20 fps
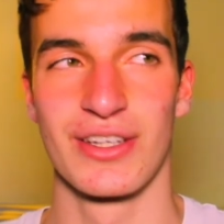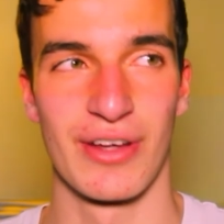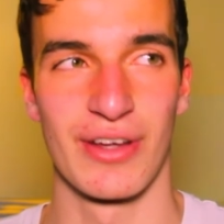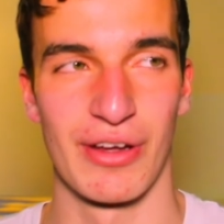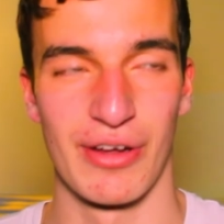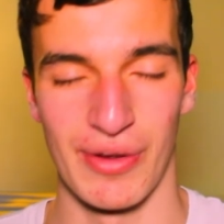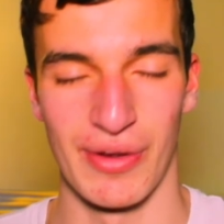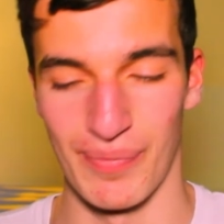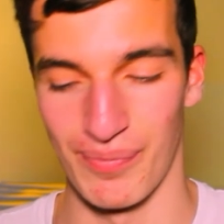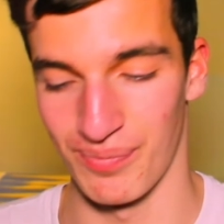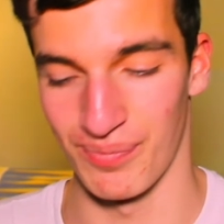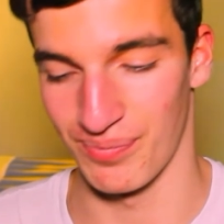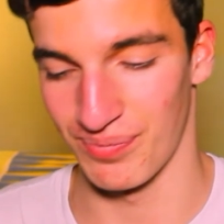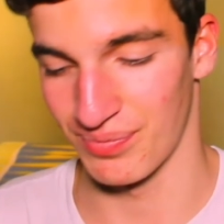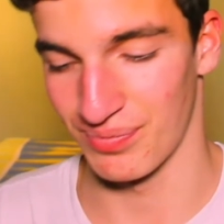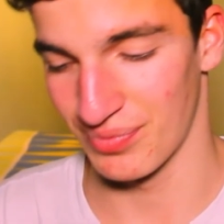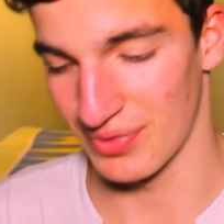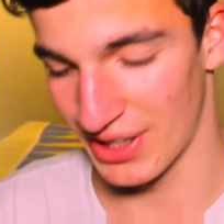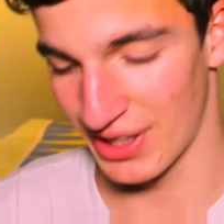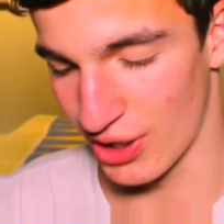um,
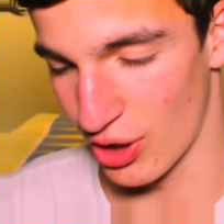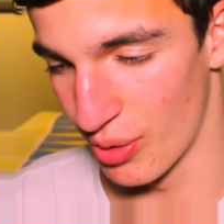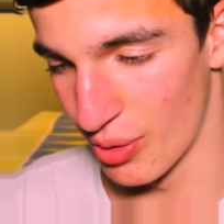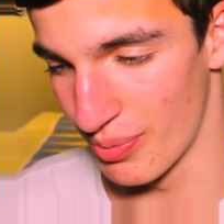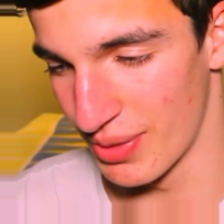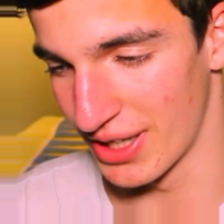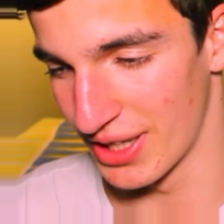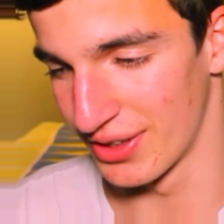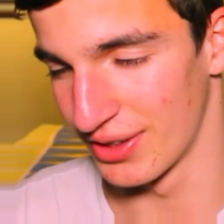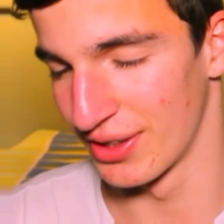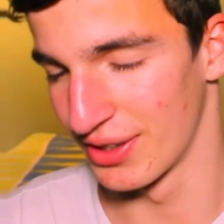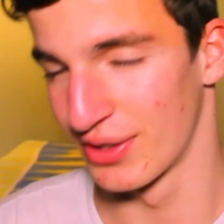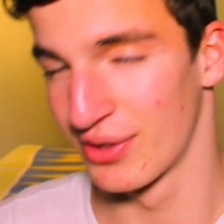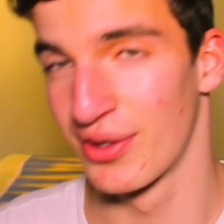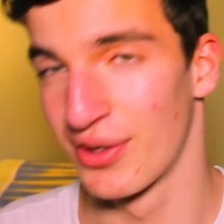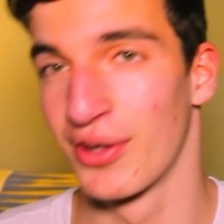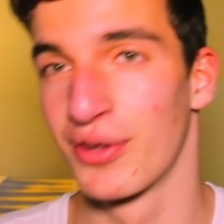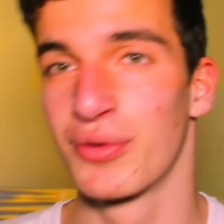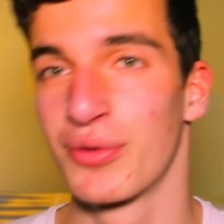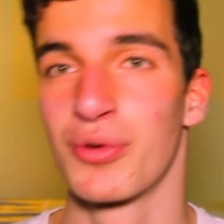recommend it